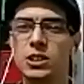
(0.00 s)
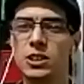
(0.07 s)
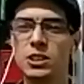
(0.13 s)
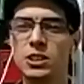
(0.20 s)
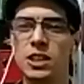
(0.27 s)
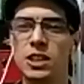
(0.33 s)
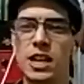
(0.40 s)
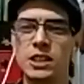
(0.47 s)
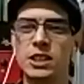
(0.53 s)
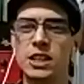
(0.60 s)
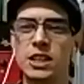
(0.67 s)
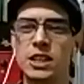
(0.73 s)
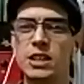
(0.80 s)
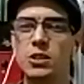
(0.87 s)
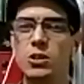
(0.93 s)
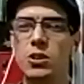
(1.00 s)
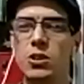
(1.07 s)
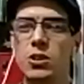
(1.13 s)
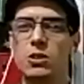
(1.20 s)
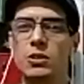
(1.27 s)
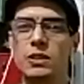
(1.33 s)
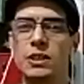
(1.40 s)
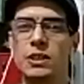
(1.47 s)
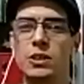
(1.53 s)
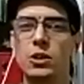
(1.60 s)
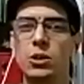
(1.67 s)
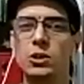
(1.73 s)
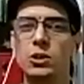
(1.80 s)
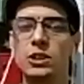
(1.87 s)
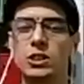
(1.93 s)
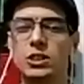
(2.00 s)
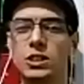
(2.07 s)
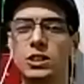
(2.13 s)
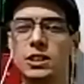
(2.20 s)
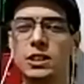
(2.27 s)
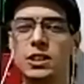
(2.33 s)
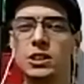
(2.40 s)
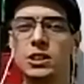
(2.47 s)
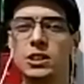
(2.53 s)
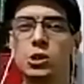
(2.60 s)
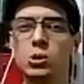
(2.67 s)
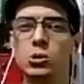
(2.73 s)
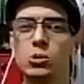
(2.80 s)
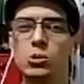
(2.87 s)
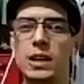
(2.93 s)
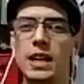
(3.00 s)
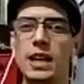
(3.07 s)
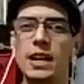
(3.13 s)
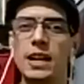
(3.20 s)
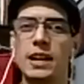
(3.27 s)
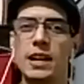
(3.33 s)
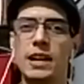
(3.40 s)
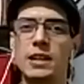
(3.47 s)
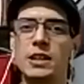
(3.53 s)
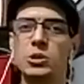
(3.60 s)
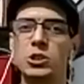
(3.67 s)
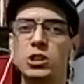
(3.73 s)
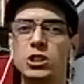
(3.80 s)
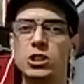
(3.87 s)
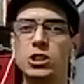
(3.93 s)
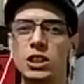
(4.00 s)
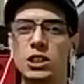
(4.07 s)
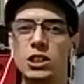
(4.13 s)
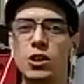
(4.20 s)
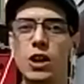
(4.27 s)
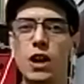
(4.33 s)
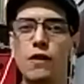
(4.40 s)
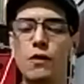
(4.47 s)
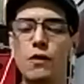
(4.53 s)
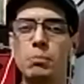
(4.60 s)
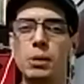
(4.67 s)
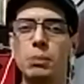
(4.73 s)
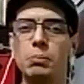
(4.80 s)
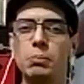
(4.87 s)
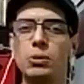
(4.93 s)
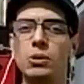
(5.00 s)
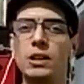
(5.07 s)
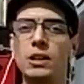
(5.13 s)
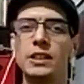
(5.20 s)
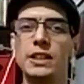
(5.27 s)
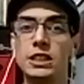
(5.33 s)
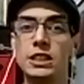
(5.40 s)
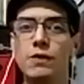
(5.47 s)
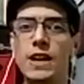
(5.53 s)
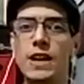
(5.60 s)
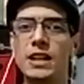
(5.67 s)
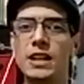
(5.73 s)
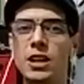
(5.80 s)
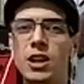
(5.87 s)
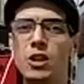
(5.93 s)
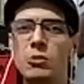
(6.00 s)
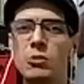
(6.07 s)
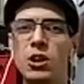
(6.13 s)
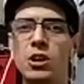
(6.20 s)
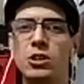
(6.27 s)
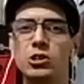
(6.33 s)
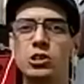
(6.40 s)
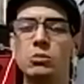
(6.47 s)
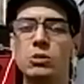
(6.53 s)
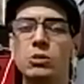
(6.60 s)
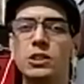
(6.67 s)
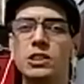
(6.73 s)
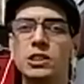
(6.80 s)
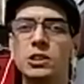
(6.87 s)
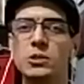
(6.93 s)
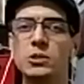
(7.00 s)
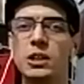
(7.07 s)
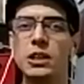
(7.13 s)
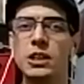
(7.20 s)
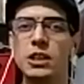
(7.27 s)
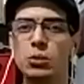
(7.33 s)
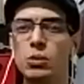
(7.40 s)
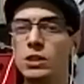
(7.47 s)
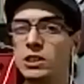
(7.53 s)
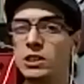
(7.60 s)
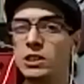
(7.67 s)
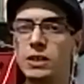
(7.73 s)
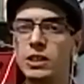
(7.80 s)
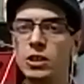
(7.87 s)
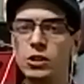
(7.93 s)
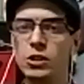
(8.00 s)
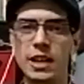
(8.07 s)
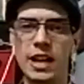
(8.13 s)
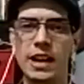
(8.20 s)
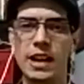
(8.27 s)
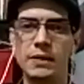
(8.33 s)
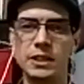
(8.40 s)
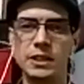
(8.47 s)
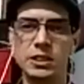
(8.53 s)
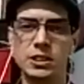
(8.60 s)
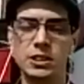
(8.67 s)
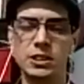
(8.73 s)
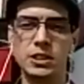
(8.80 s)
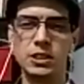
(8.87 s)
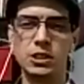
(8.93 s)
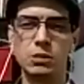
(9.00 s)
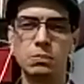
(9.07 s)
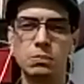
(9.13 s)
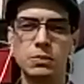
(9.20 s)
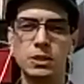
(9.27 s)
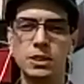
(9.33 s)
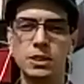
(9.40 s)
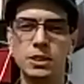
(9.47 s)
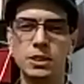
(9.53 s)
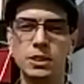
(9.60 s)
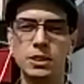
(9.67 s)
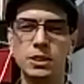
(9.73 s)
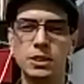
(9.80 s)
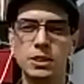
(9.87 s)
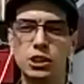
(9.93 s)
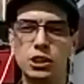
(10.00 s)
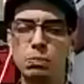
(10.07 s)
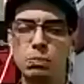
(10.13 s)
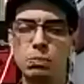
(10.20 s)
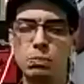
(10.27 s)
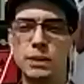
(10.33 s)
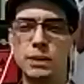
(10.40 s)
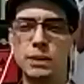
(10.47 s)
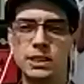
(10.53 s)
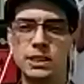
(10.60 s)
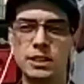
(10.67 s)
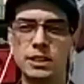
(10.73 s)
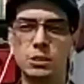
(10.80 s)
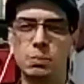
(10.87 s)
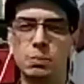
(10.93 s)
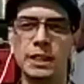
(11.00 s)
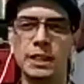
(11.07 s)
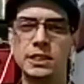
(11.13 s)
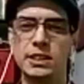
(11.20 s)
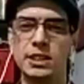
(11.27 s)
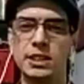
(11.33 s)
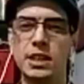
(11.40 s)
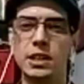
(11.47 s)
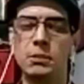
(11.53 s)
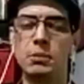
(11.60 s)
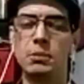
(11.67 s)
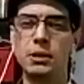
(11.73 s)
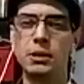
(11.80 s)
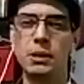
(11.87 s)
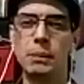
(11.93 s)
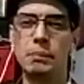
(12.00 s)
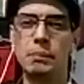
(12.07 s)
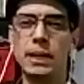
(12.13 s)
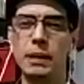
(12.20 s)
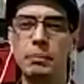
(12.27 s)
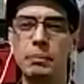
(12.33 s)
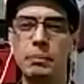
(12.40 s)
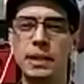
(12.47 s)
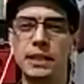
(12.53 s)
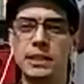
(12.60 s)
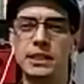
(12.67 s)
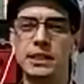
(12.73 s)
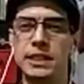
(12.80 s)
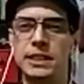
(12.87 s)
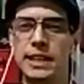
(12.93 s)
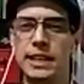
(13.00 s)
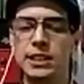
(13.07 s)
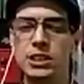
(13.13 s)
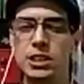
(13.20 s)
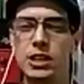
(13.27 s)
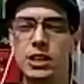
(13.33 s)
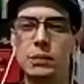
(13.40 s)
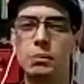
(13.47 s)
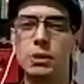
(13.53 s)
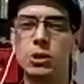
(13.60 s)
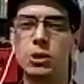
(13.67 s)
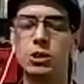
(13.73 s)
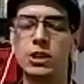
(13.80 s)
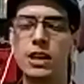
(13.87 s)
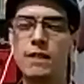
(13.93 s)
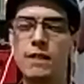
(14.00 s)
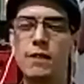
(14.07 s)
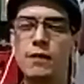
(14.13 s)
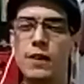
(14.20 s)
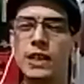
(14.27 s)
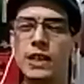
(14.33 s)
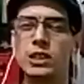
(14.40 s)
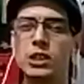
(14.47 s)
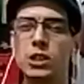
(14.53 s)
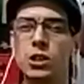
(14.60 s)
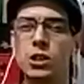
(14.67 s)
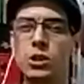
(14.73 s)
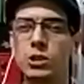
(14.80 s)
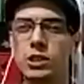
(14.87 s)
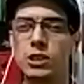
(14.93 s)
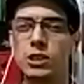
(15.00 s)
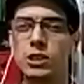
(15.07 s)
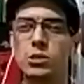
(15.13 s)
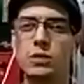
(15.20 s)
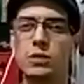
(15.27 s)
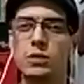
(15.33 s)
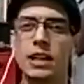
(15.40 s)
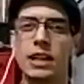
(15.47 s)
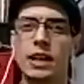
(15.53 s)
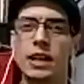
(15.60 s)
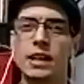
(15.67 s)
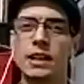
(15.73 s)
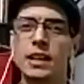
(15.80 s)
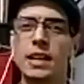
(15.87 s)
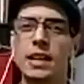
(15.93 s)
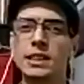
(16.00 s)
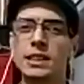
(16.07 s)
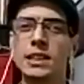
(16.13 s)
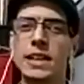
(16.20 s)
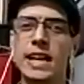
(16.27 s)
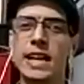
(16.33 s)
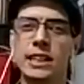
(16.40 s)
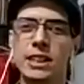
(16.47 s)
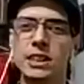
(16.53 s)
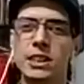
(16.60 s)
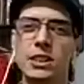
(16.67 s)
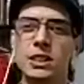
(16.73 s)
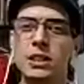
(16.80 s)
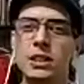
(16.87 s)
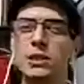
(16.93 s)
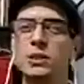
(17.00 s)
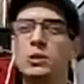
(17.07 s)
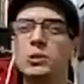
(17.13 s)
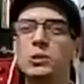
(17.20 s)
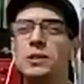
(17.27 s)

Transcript: It's not a channel only closed to a little circle of people. That's very common also in Brazil. In Brazil, I don't have this space, this place, a place like that, because everything is closed to a selected circle.